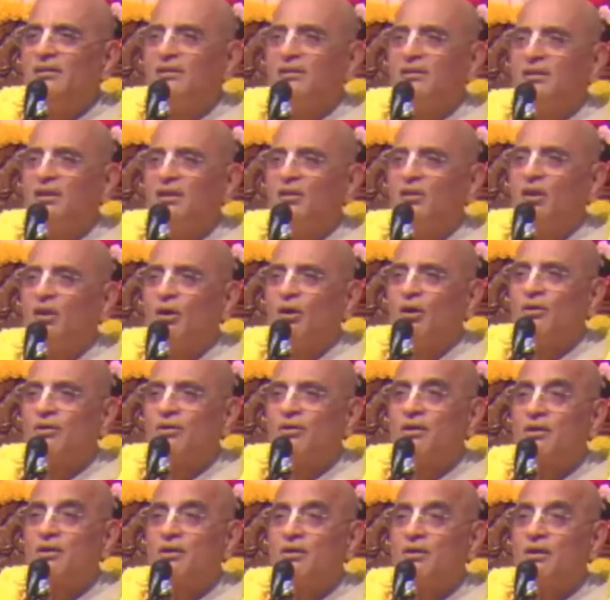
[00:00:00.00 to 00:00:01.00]
got
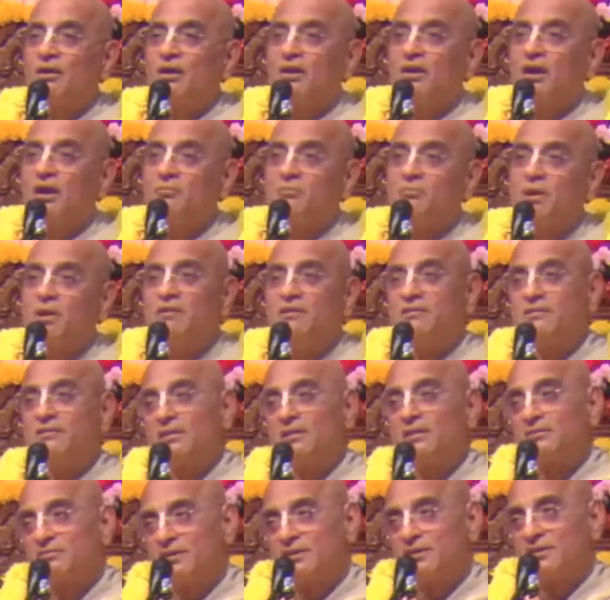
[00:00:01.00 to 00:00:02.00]
her
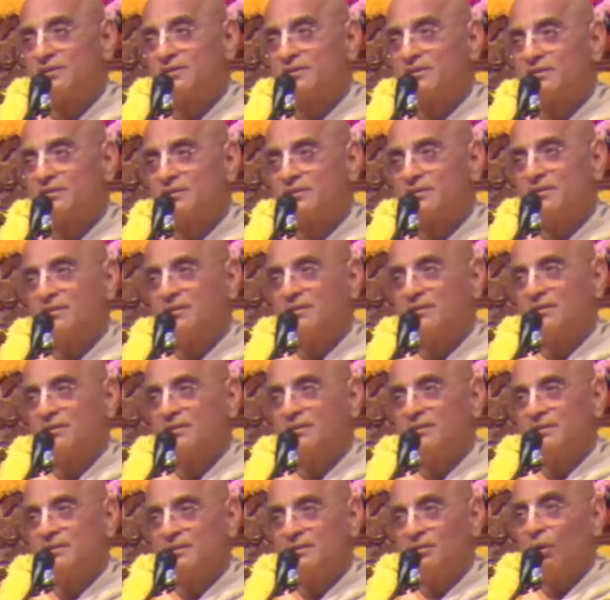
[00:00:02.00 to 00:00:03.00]
maidservant,
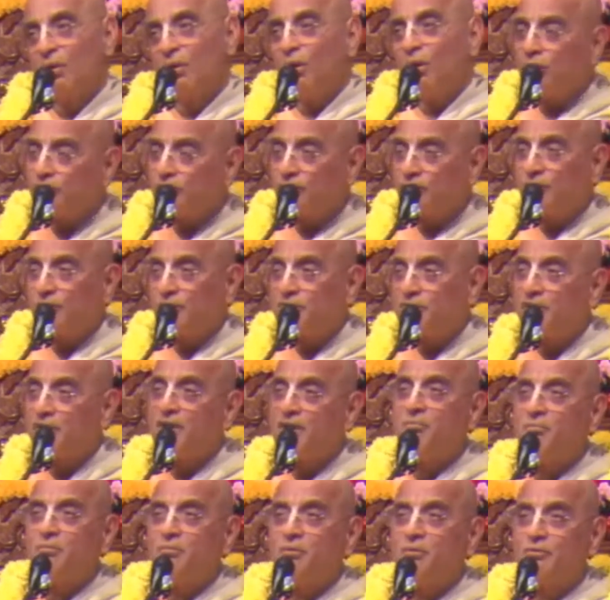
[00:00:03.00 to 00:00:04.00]
also a
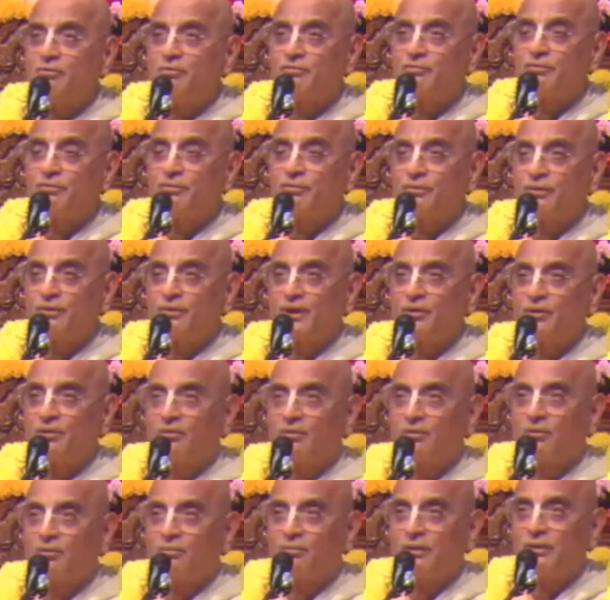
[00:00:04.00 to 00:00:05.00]
very beautiful looking
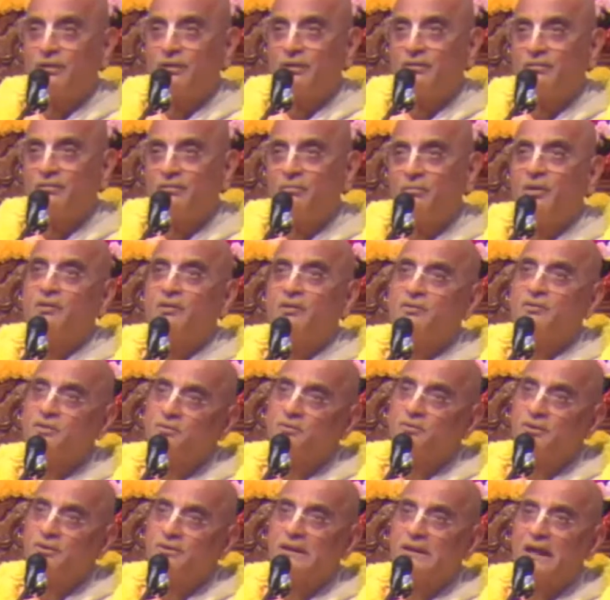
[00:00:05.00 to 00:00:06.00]
woman, but she
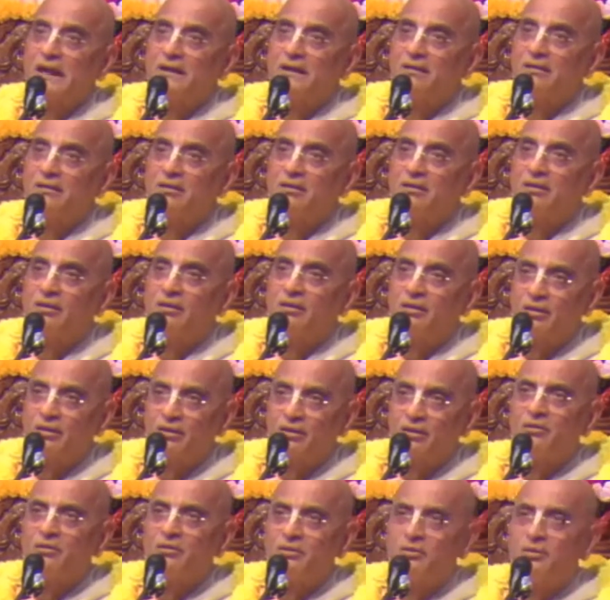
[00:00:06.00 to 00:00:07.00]
was attending
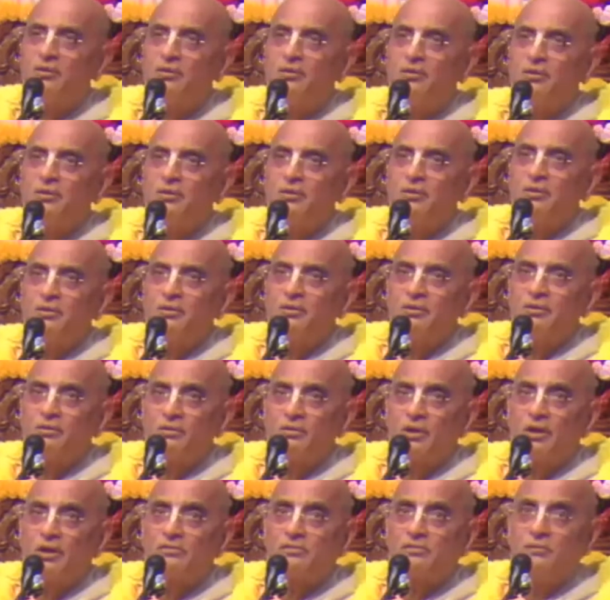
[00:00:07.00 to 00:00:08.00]
her,
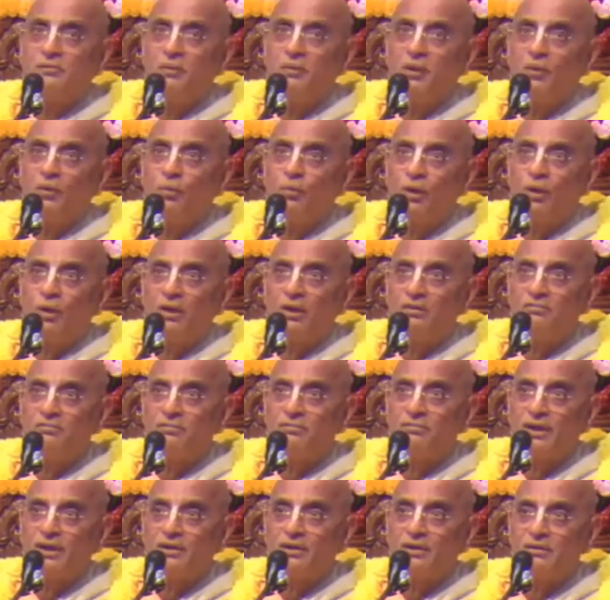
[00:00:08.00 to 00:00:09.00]
extremely
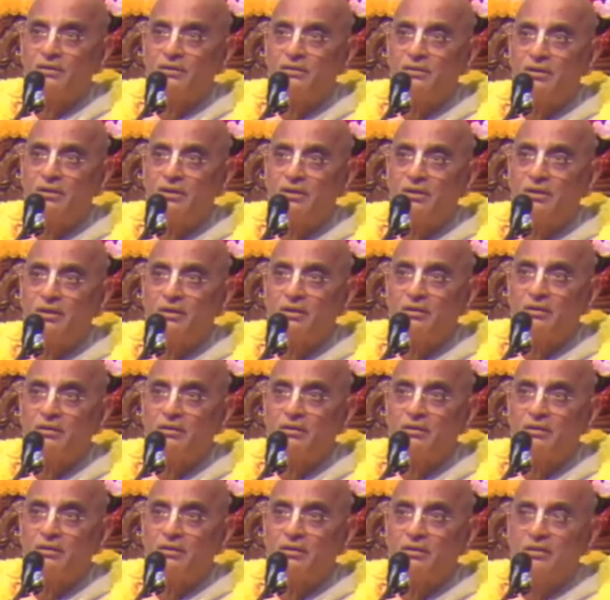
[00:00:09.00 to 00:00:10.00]
qualified girl.
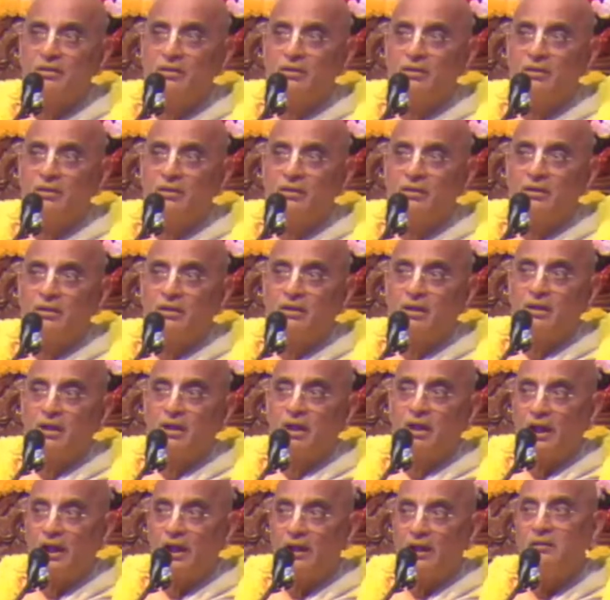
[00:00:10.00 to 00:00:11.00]

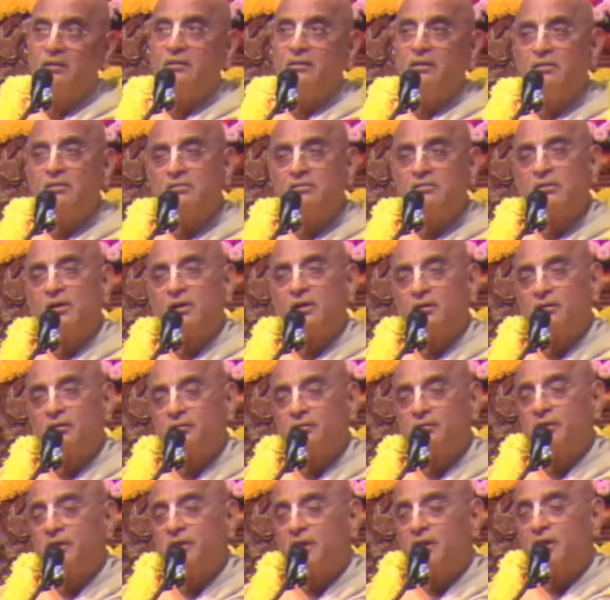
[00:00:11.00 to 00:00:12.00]
And this girl
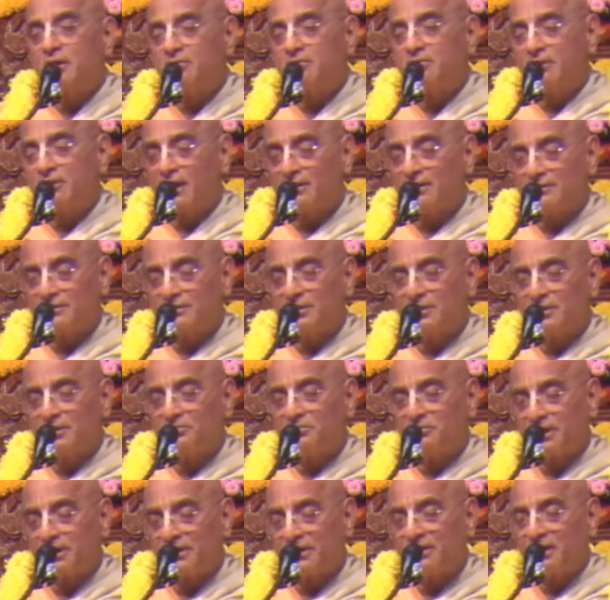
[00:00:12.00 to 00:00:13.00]
treated Vasudev
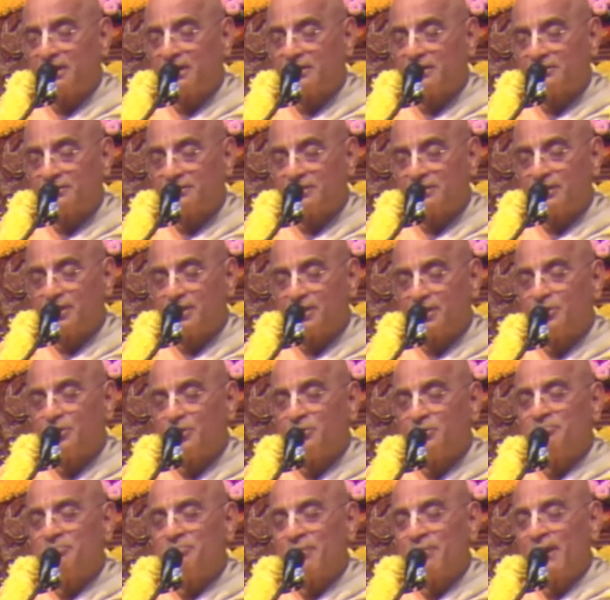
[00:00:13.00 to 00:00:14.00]
very nicely,
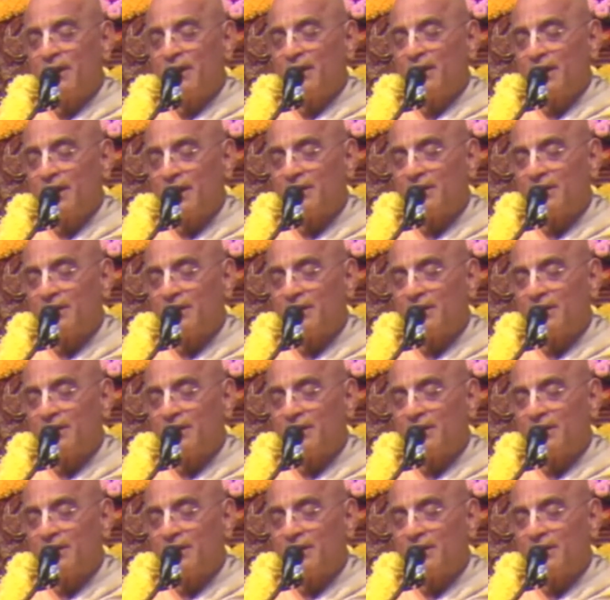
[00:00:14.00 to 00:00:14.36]
and